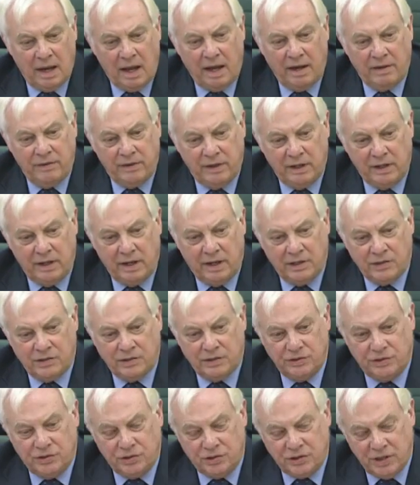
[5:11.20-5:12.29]
I think I
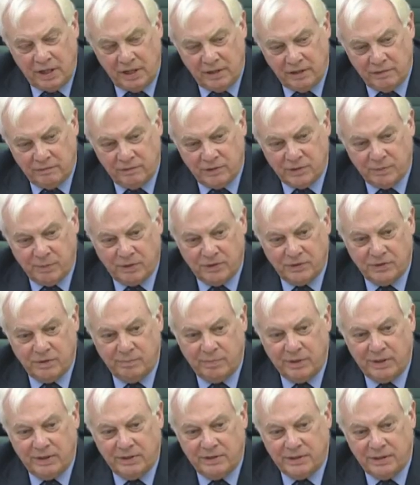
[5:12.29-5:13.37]
should share the
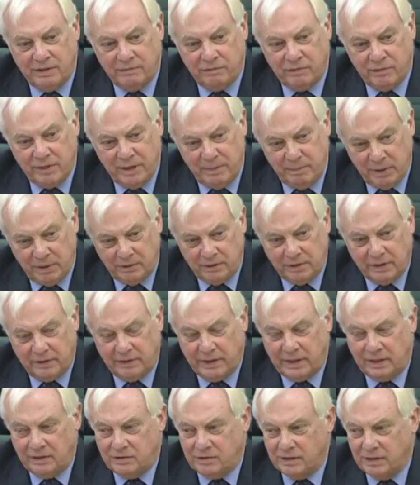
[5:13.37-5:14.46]
responsibility for rebuilding
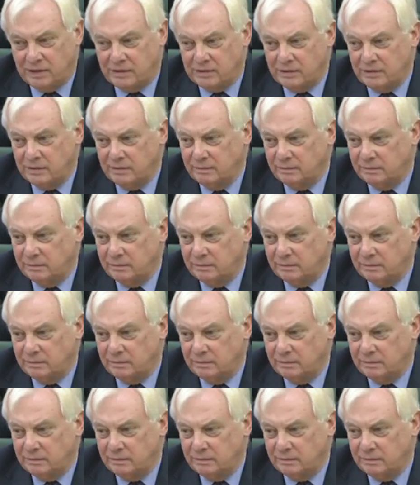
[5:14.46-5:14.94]
that trust.